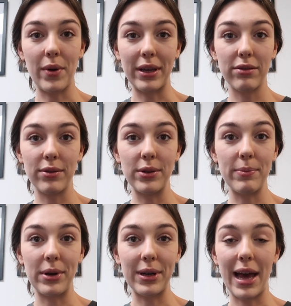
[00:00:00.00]
going through the
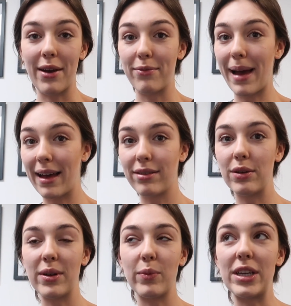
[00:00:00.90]
book of
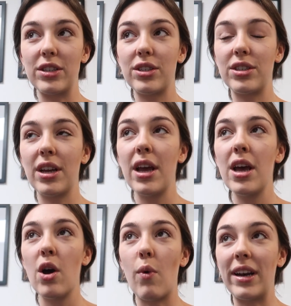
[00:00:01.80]
Matthew, and we just
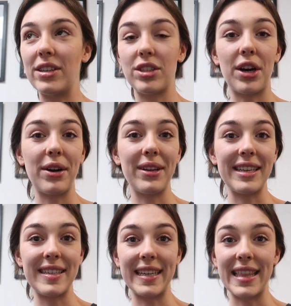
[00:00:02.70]
wanted to start
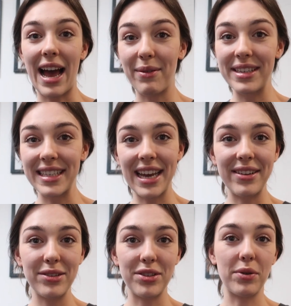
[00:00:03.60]
listening to that one
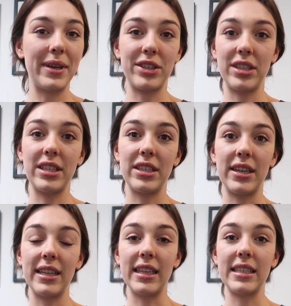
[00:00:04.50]
together, so we actually
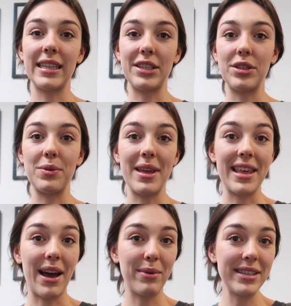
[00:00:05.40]
started listening to
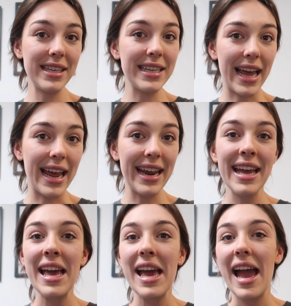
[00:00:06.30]
that one today.
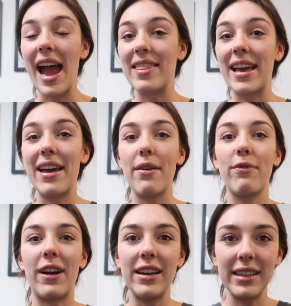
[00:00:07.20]
And then
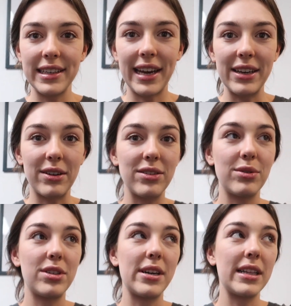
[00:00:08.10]
finally, I also
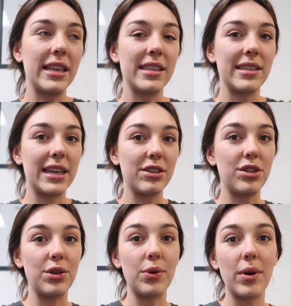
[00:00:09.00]
started listening
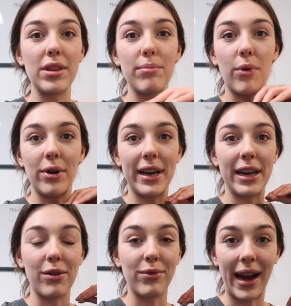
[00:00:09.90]
to the
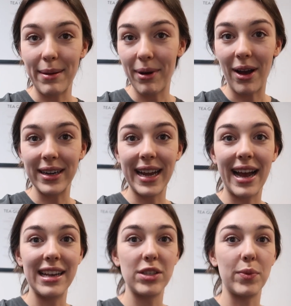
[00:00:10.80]
Morning Ray
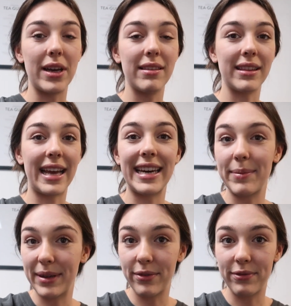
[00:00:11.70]
podcast with Alani
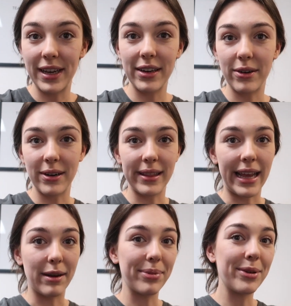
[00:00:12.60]
B. Fit, or
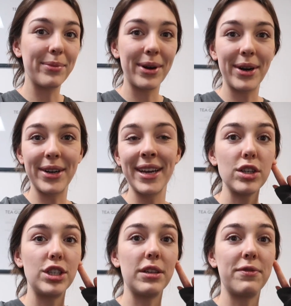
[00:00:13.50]
Alana Bloomberg.
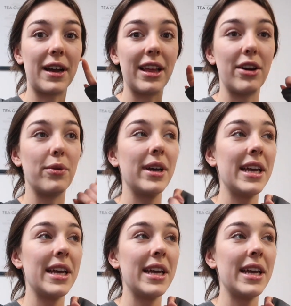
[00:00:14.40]
She's a fellow